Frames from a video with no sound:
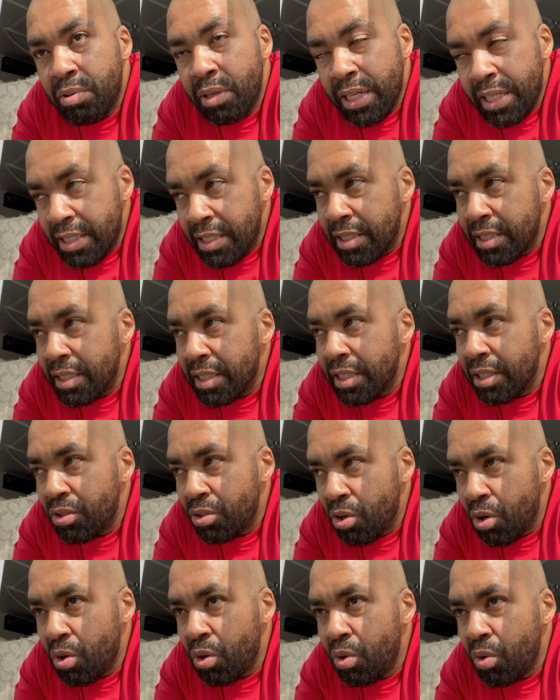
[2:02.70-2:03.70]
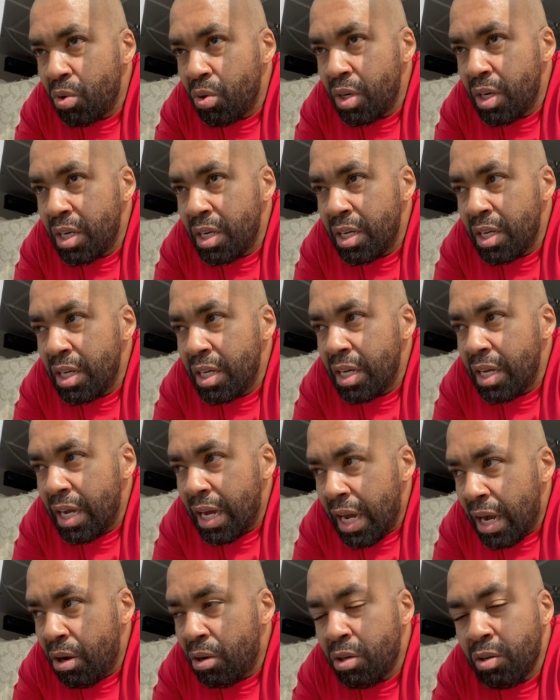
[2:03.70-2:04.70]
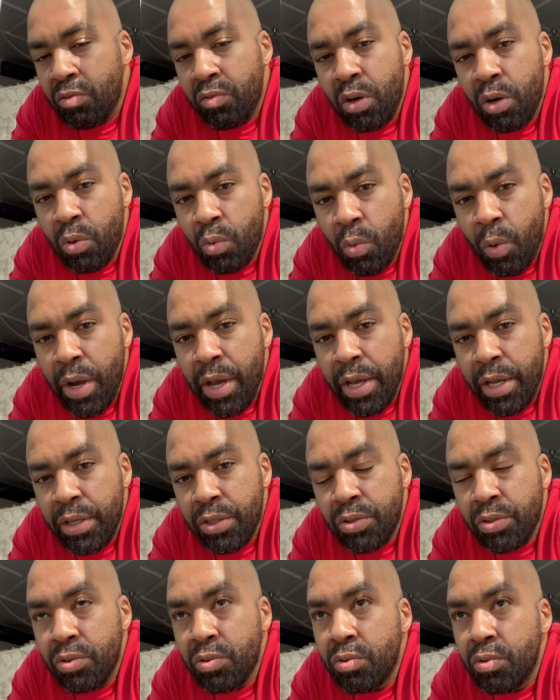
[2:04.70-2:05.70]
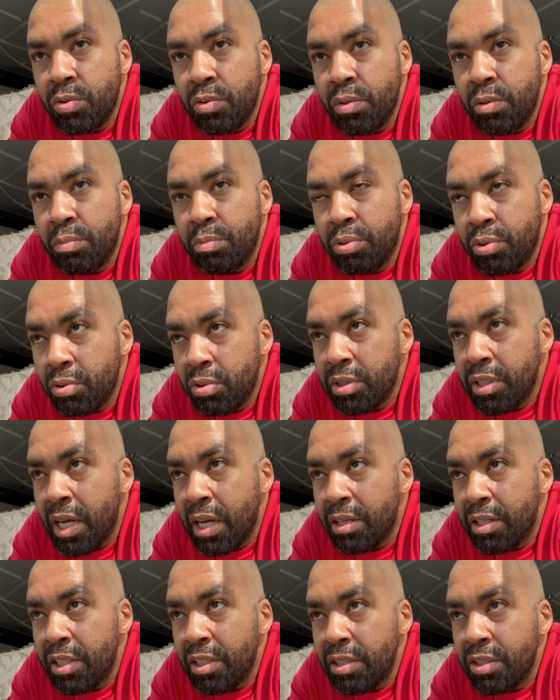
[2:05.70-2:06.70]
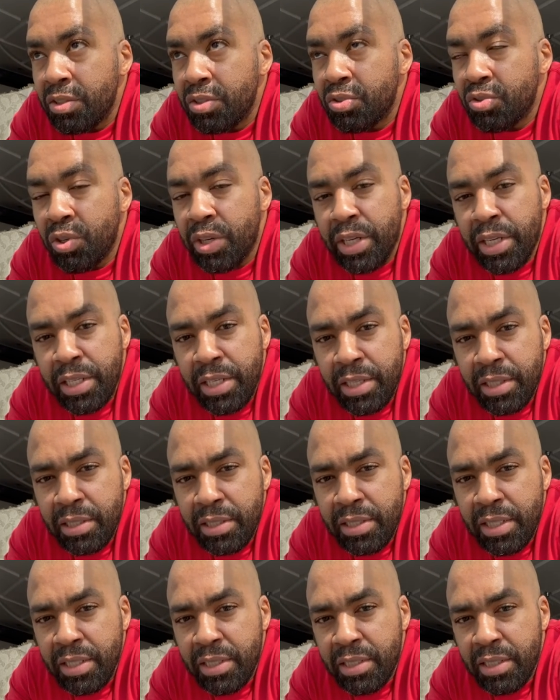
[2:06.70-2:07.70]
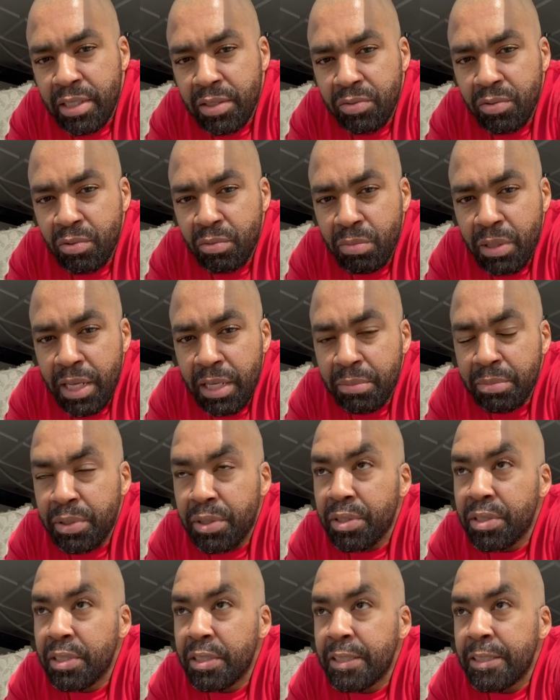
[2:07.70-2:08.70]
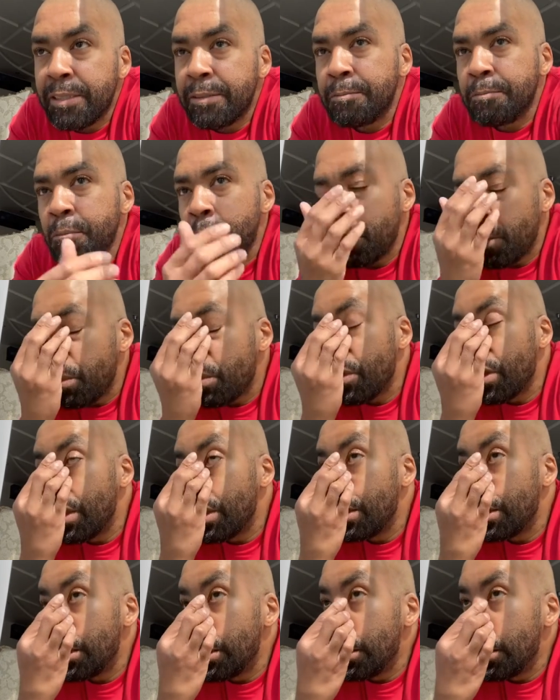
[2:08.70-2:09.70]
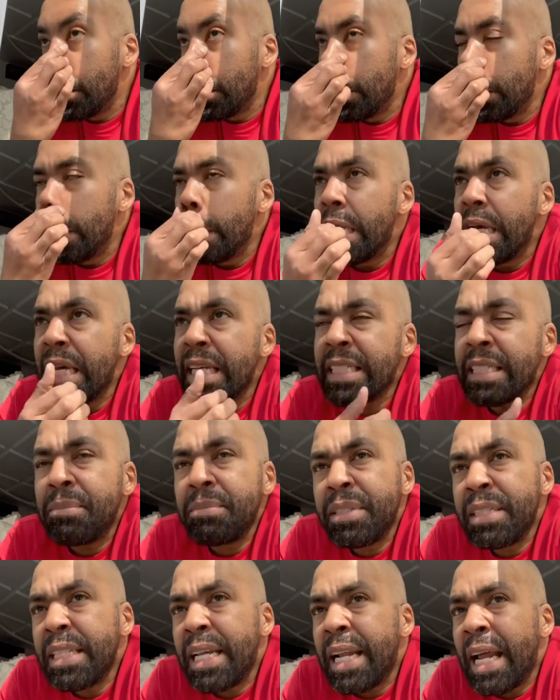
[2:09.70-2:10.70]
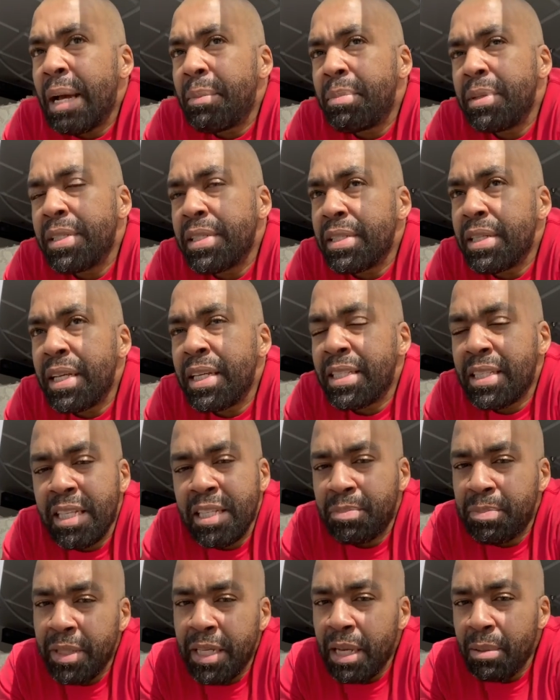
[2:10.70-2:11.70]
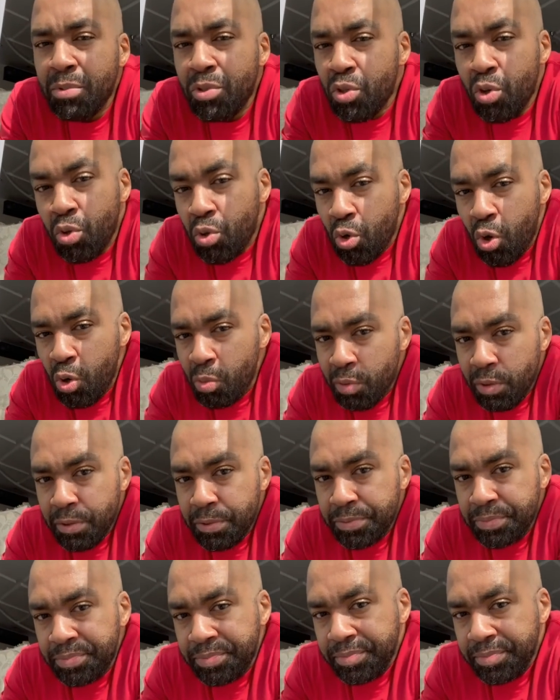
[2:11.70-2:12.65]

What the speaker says: blatantly go out of our way to pull down and destroy another successful black person. It's something that happens. It's become so normal